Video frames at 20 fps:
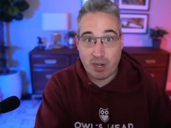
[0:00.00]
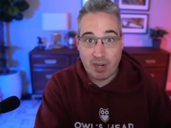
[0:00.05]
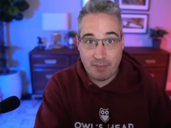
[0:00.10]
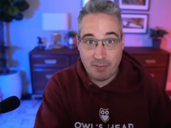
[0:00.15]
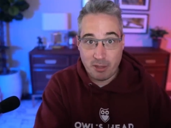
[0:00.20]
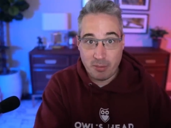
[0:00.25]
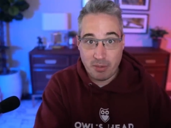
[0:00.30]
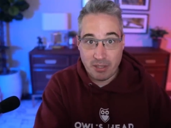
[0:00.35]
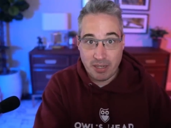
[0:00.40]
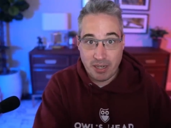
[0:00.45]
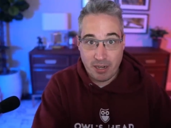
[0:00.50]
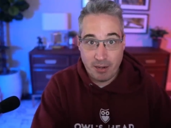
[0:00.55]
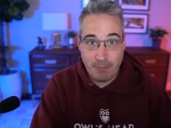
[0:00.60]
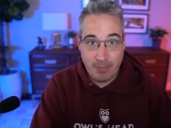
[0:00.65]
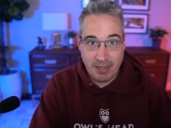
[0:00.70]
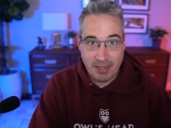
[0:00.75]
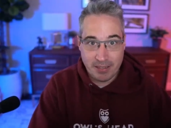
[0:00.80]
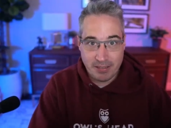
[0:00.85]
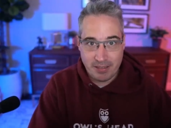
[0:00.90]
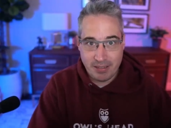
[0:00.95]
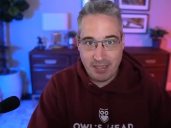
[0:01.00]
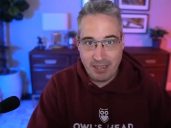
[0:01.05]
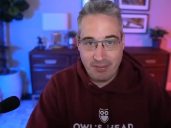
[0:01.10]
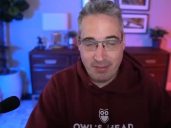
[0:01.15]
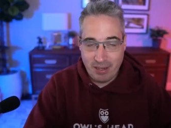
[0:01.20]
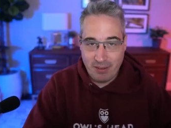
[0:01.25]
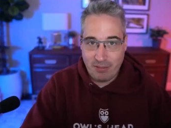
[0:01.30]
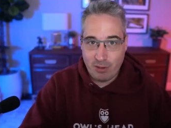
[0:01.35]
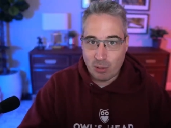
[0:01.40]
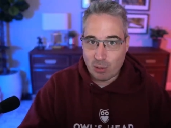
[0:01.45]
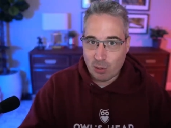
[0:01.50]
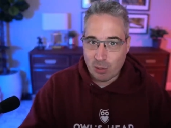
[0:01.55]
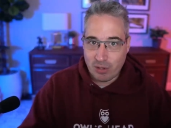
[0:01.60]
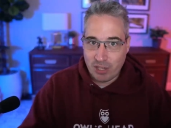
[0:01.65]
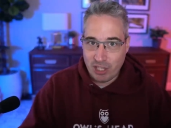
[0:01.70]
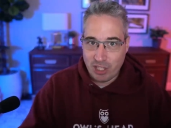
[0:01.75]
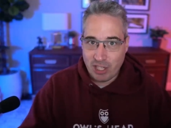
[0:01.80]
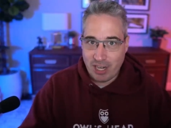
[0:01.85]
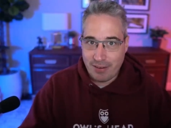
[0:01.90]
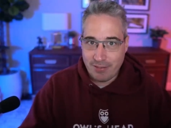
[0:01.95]
more comfortable there, because even if you're
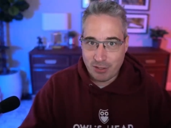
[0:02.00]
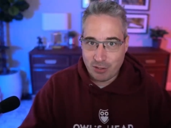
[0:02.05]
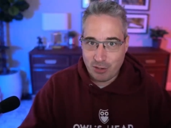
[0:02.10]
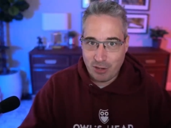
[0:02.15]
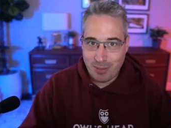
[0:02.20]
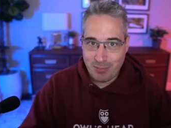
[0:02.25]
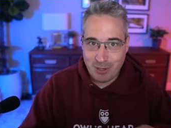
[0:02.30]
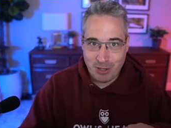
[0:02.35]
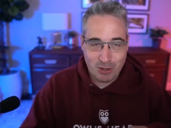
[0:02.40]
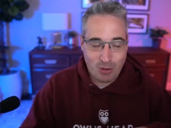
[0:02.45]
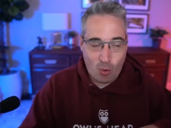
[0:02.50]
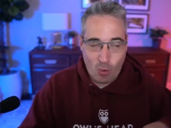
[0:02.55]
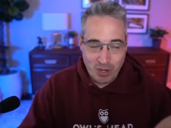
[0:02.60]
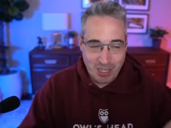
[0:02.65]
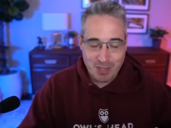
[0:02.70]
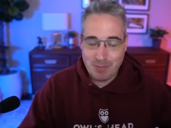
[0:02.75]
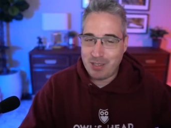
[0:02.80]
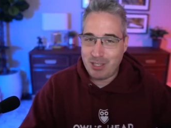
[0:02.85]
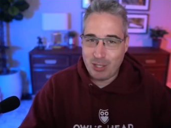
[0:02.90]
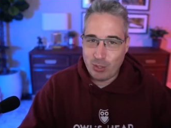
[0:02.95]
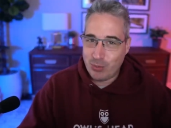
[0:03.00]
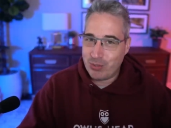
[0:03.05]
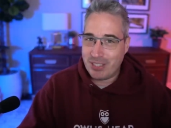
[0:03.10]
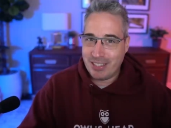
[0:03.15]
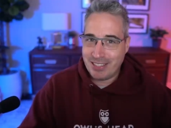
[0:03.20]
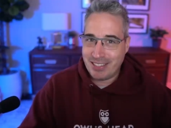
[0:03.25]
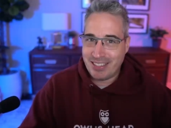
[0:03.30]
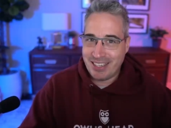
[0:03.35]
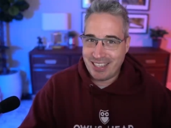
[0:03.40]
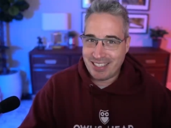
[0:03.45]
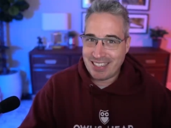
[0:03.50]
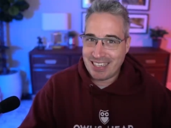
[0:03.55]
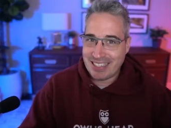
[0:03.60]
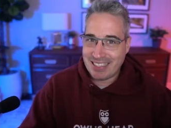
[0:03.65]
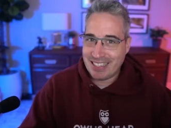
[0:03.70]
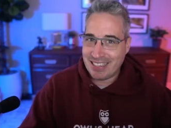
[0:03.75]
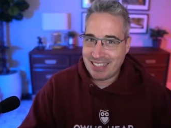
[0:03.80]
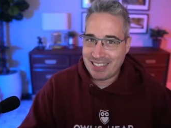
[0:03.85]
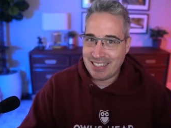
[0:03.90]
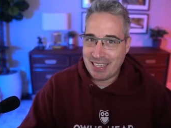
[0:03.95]
learning JavaScript, you're going to be using
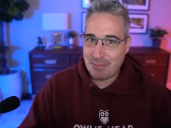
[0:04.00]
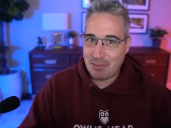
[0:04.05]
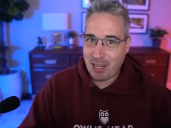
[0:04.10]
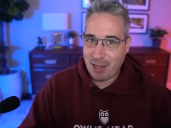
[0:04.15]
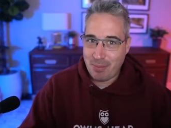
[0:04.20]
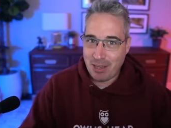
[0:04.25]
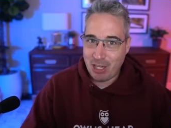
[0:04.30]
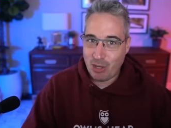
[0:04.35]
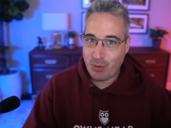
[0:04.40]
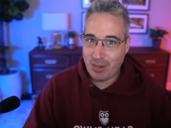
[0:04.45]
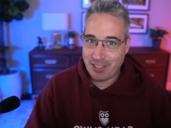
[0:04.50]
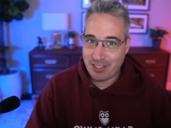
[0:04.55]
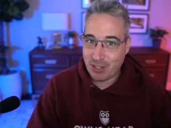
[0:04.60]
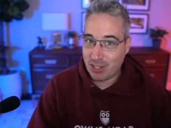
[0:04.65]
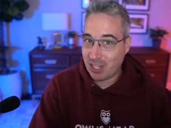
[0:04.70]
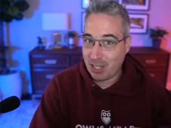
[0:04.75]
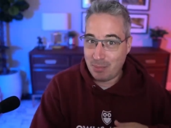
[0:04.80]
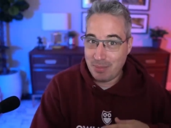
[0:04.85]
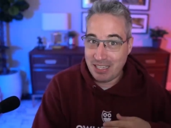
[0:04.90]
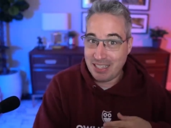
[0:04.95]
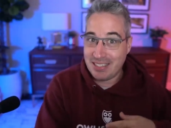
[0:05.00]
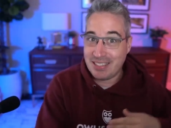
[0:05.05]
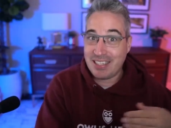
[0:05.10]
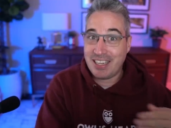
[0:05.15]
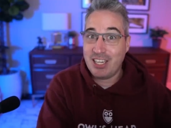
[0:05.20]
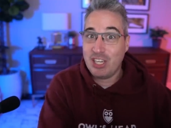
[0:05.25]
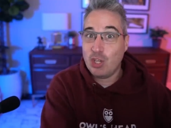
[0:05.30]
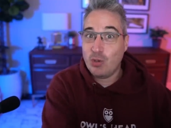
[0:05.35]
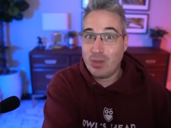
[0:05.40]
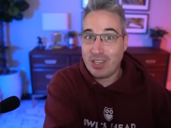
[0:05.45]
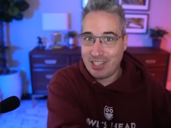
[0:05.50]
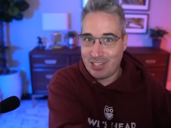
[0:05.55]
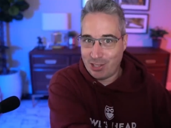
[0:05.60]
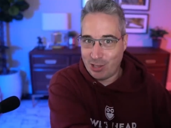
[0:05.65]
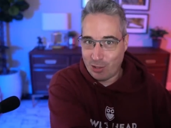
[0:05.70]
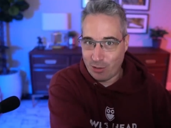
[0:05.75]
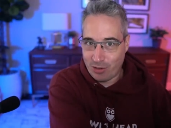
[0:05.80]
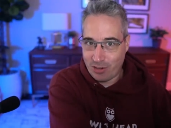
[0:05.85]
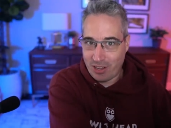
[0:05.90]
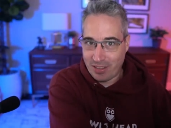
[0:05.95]
CSS at the same time anyway. So you're going to be continuing to
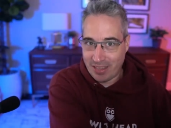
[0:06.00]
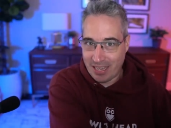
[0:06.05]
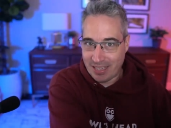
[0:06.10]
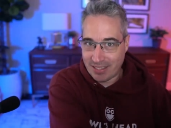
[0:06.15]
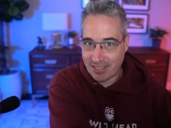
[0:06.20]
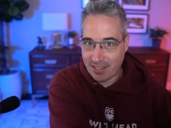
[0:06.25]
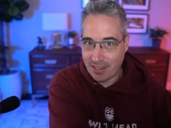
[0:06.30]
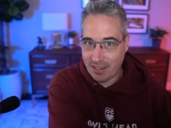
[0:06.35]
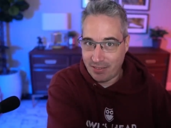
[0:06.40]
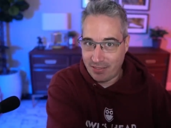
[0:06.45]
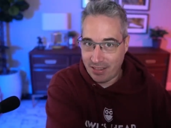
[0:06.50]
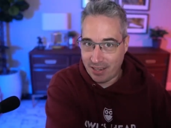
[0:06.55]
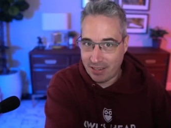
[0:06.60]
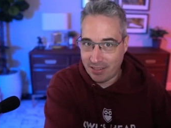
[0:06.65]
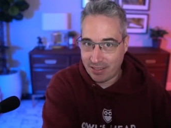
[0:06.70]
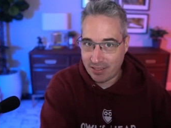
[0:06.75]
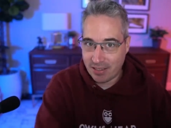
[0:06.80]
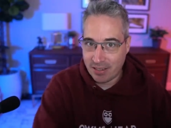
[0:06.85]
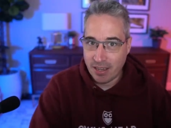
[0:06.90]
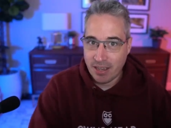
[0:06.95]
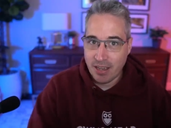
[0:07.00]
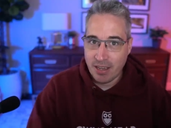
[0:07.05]
learn on that side of things.